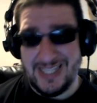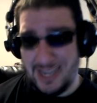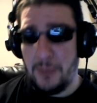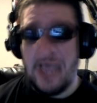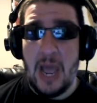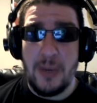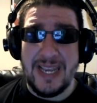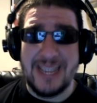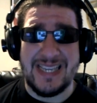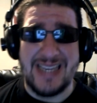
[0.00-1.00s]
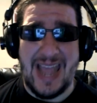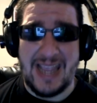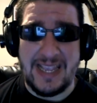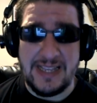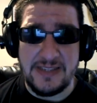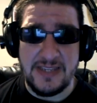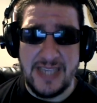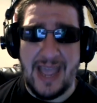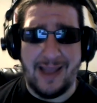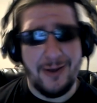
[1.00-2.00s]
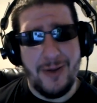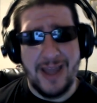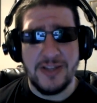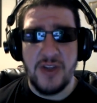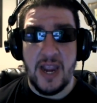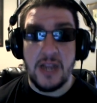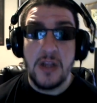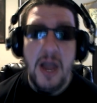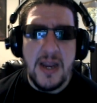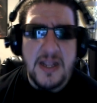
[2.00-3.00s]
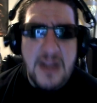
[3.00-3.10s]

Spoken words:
Tell me how easy Knack is. Yeah, go ahead, try it. Go ahead.